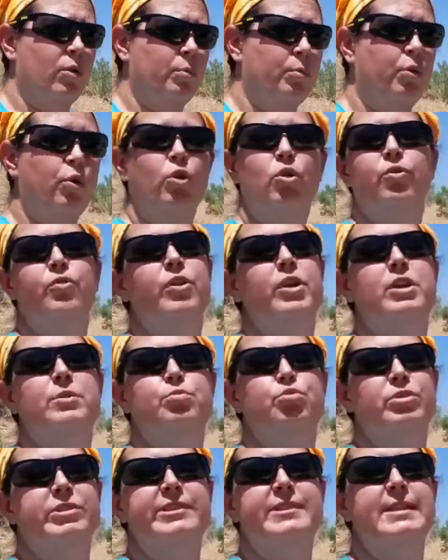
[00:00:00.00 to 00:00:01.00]
perfect,
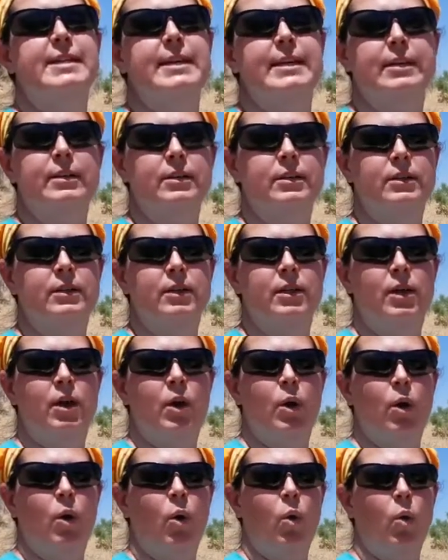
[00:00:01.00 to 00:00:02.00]
pristine,
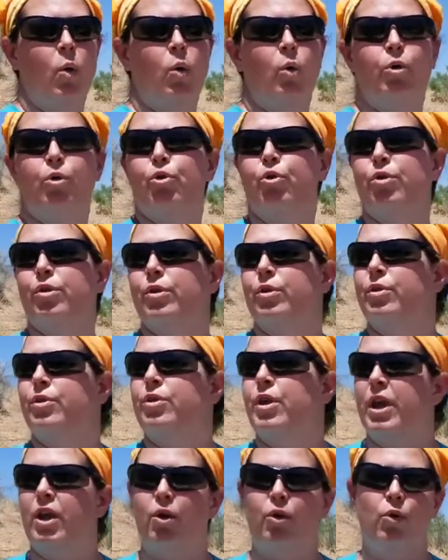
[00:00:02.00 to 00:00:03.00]
or
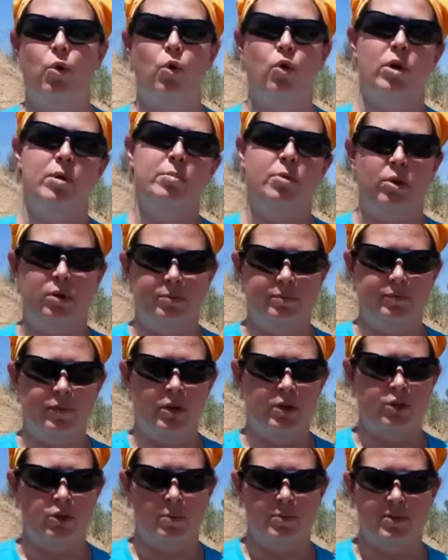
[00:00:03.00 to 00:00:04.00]
they are horrible
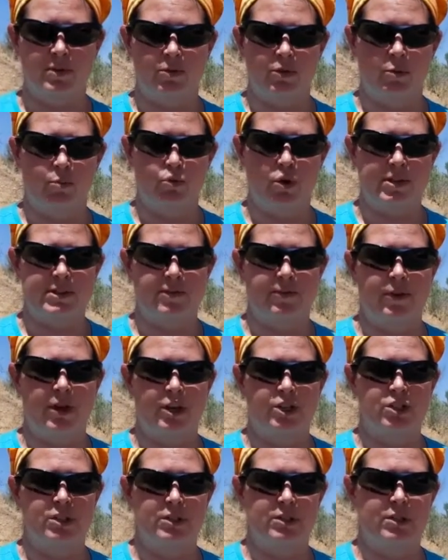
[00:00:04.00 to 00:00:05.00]
in terms of their
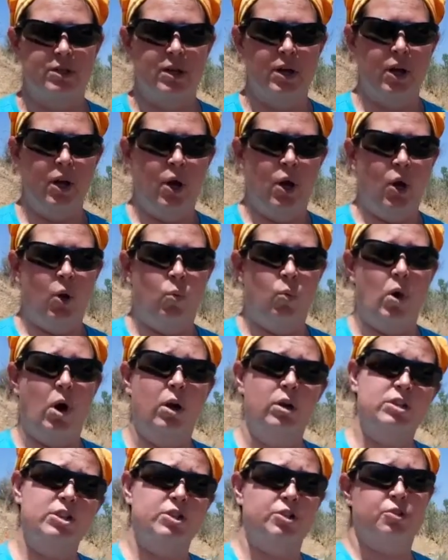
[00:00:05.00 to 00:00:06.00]
preservation.
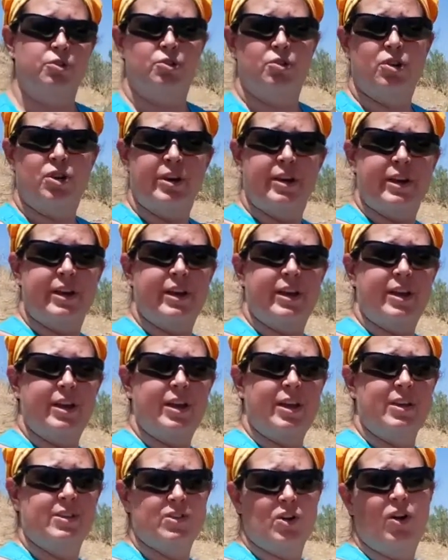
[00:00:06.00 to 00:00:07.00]
Walter
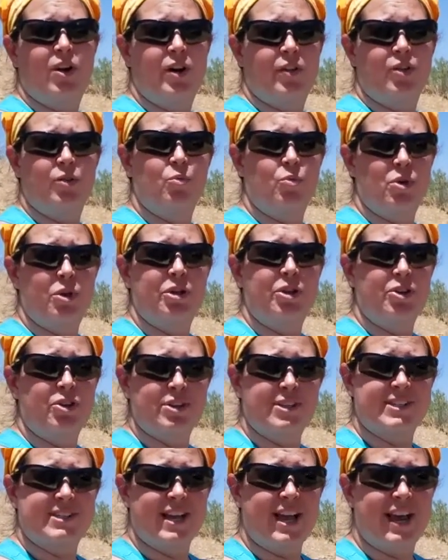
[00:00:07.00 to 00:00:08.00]
is on the really
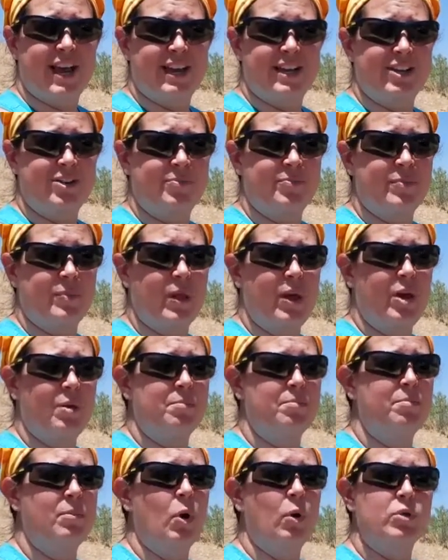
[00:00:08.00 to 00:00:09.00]
good side.
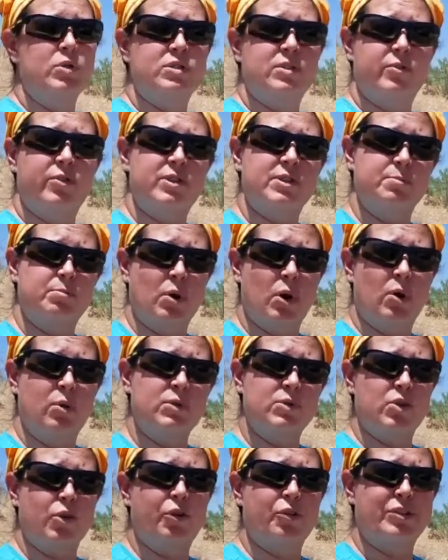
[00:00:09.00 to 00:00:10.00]
Most of his
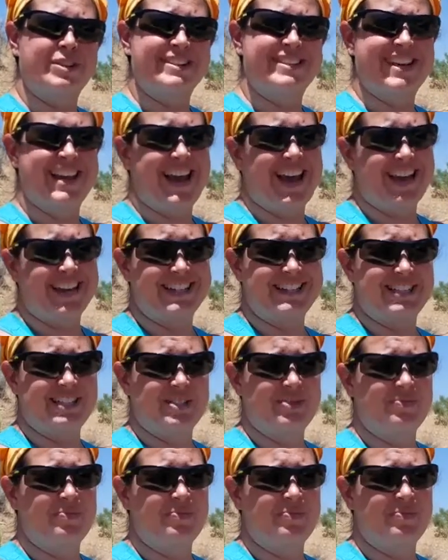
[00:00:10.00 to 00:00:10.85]
bones are intact.